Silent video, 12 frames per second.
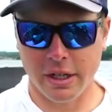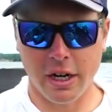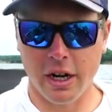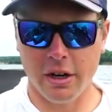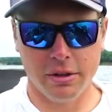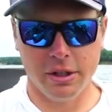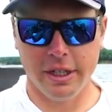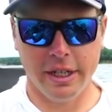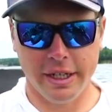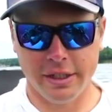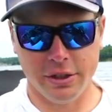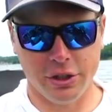to cut it really
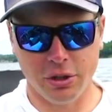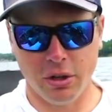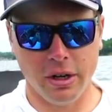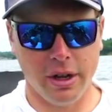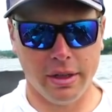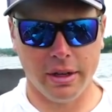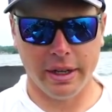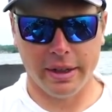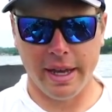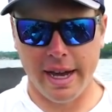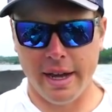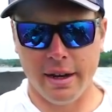nice and short, nothing like
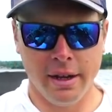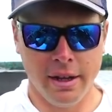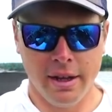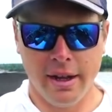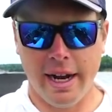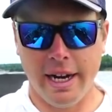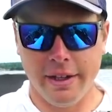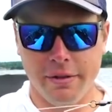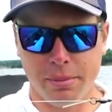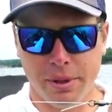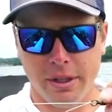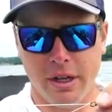that. I leave
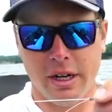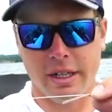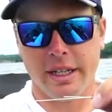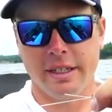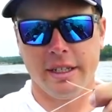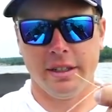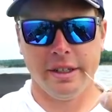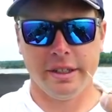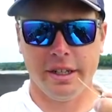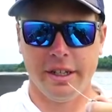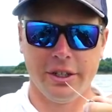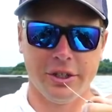them pretty long. That's at least
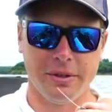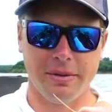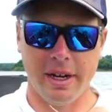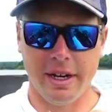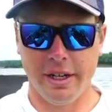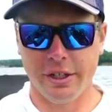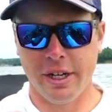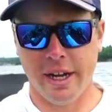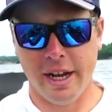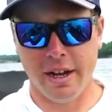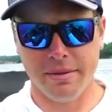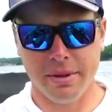an inch, if not an inch and a
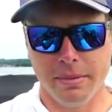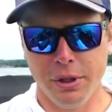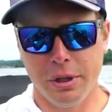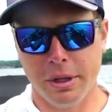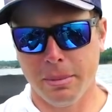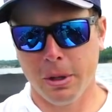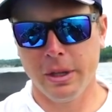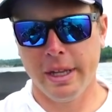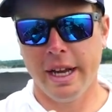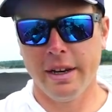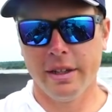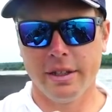half. You can burn
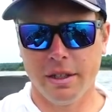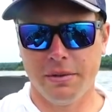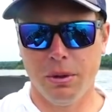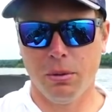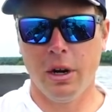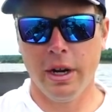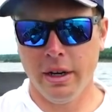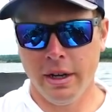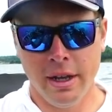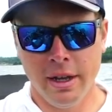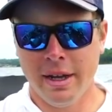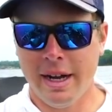the end of this if you want.
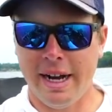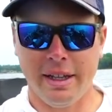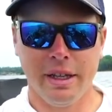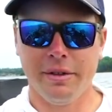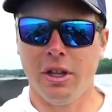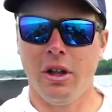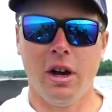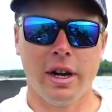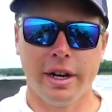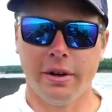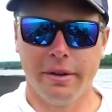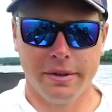I leave it
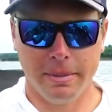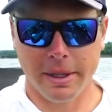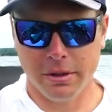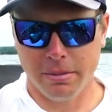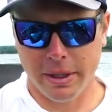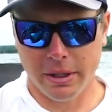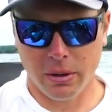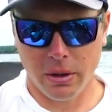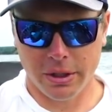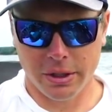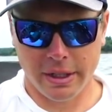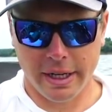long. I don't have to mess with my
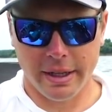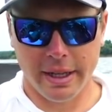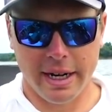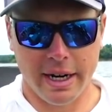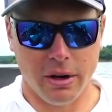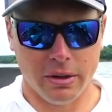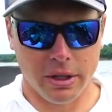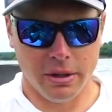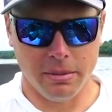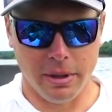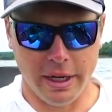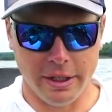torch or dig that out,
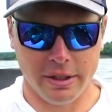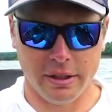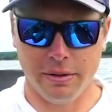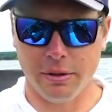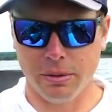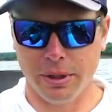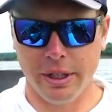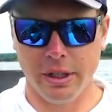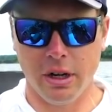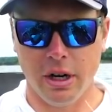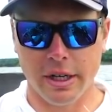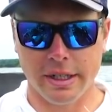but I just leave a really
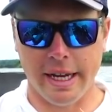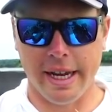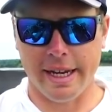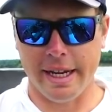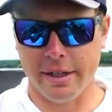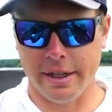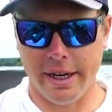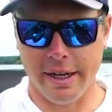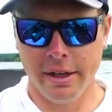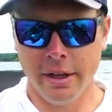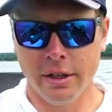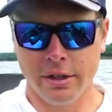long tag end, okay?
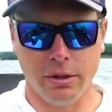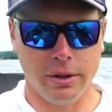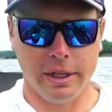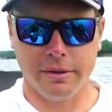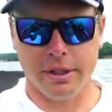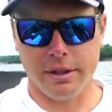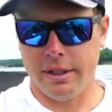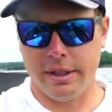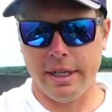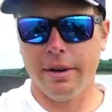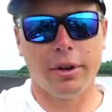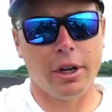So it gives it,
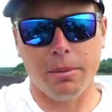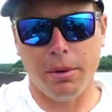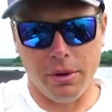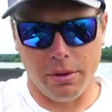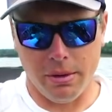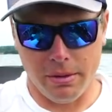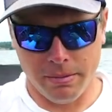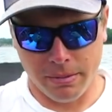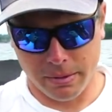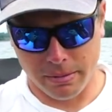it's never gonna pull through,